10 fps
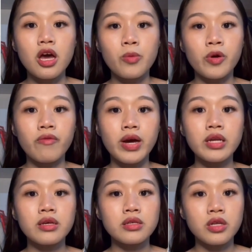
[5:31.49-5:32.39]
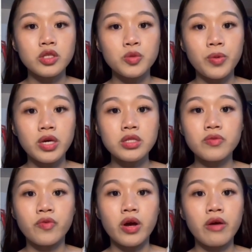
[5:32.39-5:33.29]
providing enough space
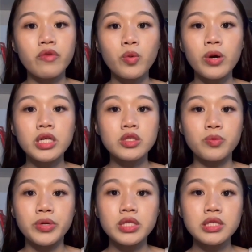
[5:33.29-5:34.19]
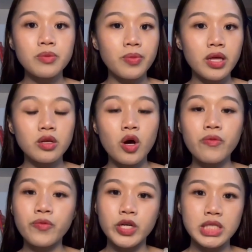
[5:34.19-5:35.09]
for everyone to participate
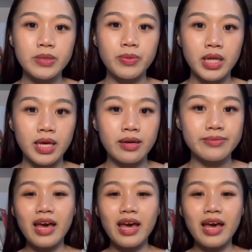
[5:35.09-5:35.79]
comfortably.